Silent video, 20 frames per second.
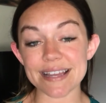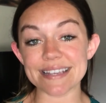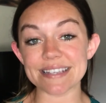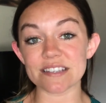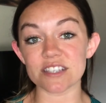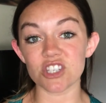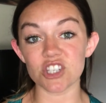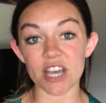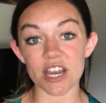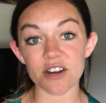
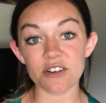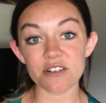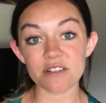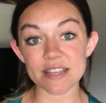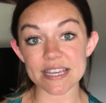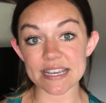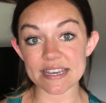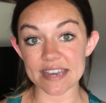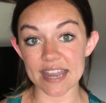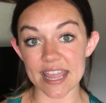is
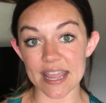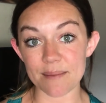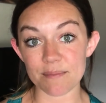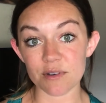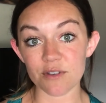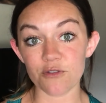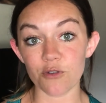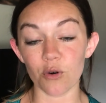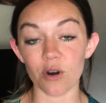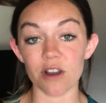generally
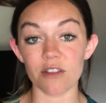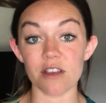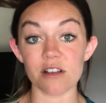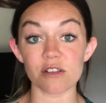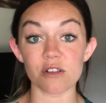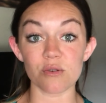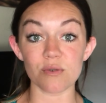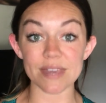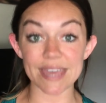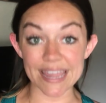named for the
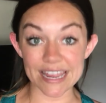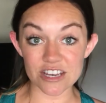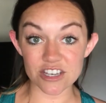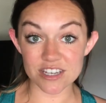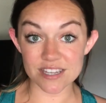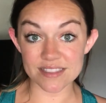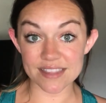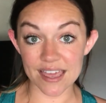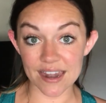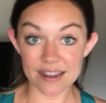
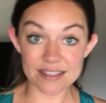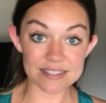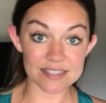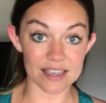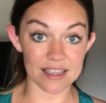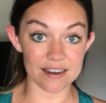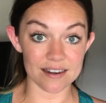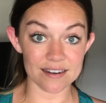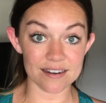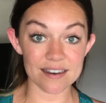location that it's
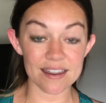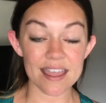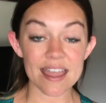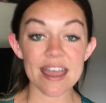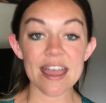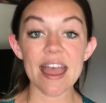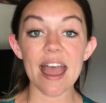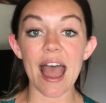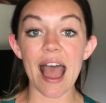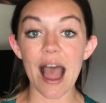in,
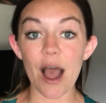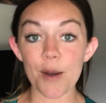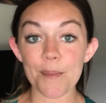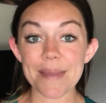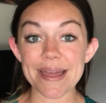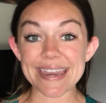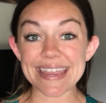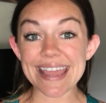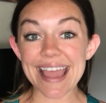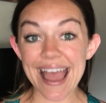how
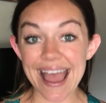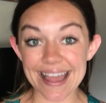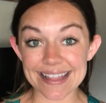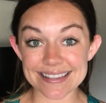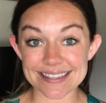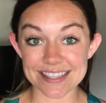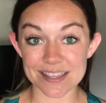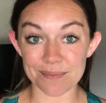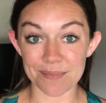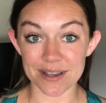many
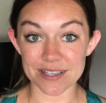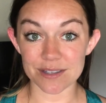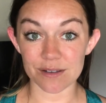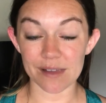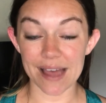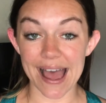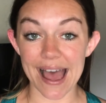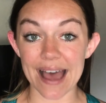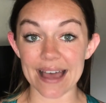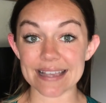heads the muscle
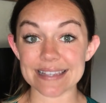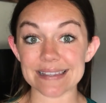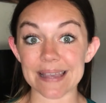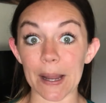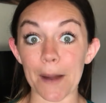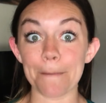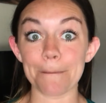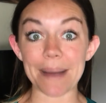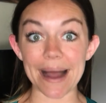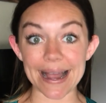has,
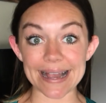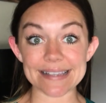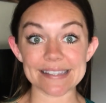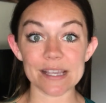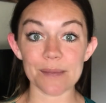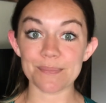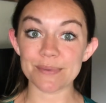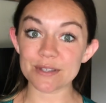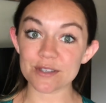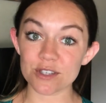like
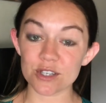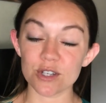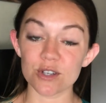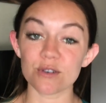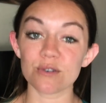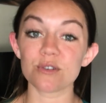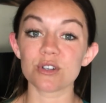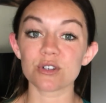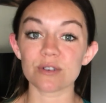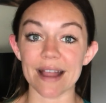bicep is
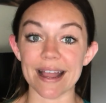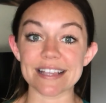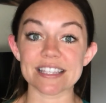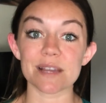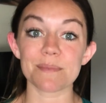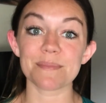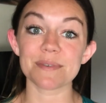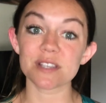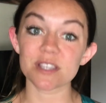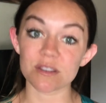2,
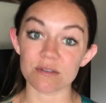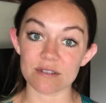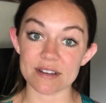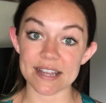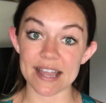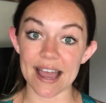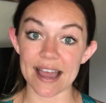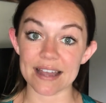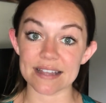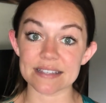tricep is 3
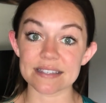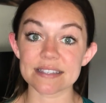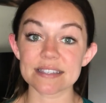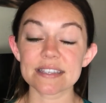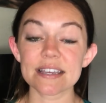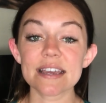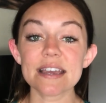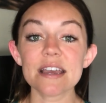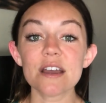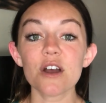
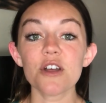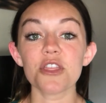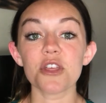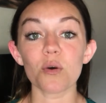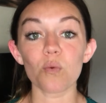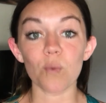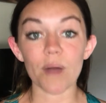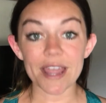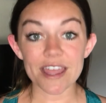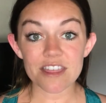heads, the
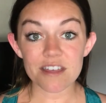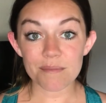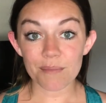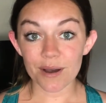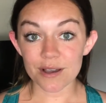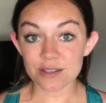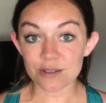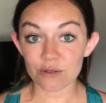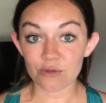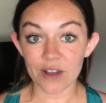way the
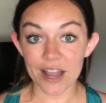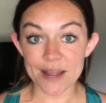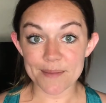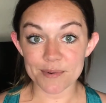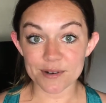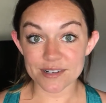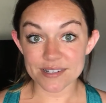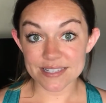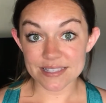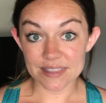muscle
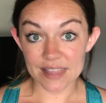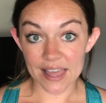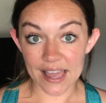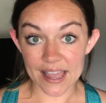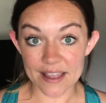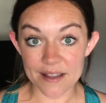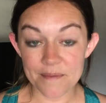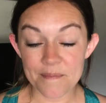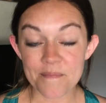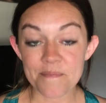fibers
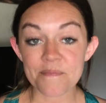lay,